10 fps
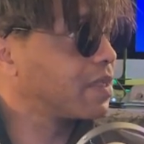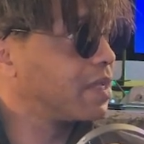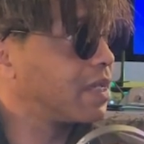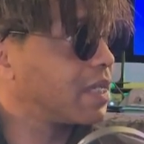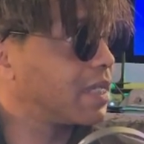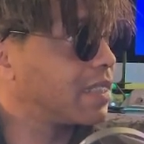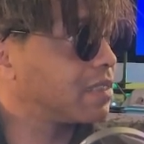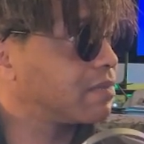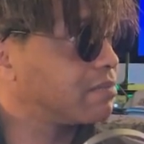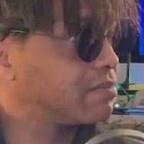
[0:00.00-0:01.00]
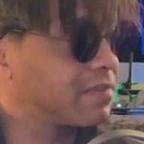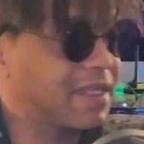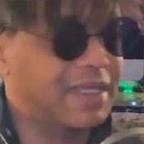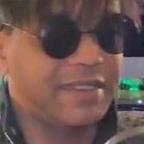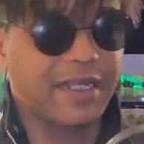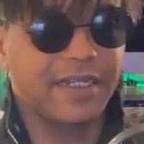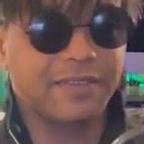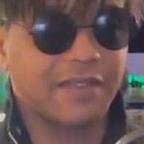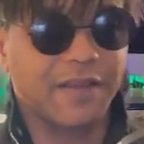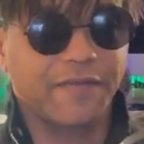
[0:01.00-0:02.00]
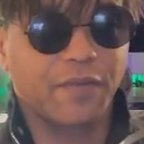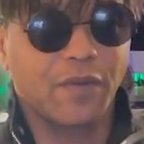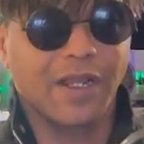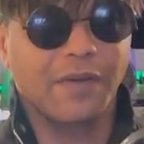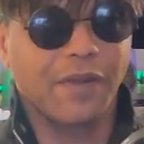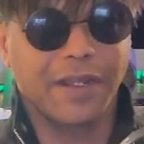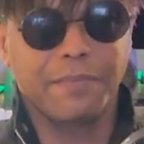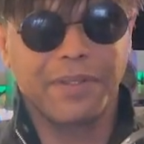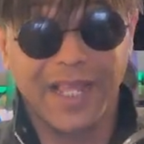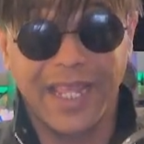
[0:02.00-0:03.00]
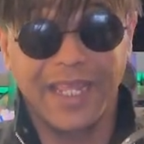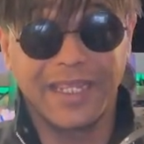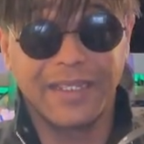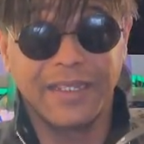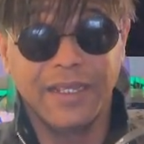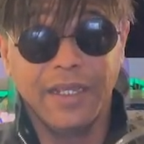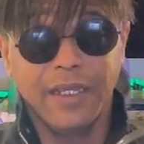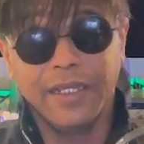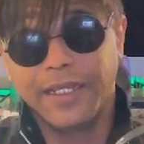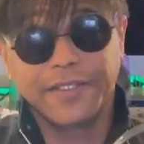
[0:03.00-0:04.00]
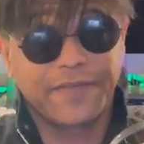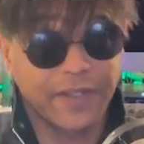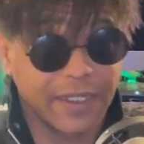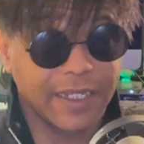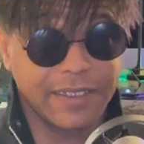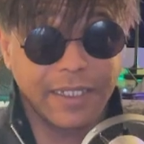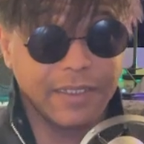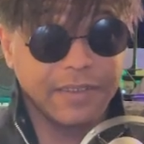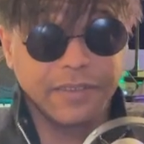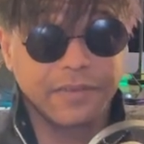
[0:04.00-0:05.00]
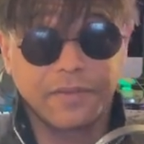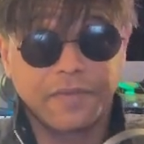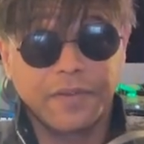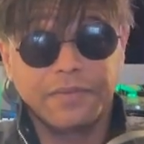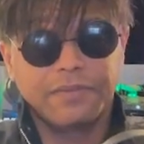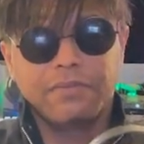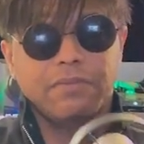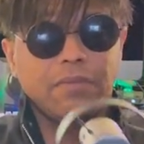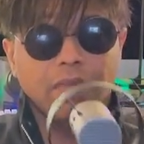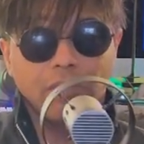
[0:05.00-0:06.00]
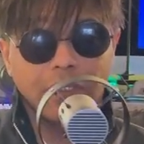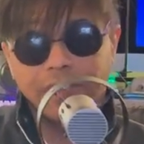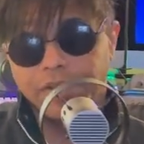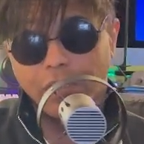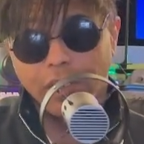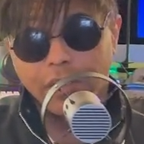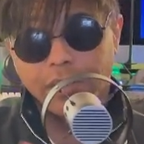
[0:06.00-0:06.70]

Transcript: And it does, like, while I'm playing, it does feel like 10s for what it's worth.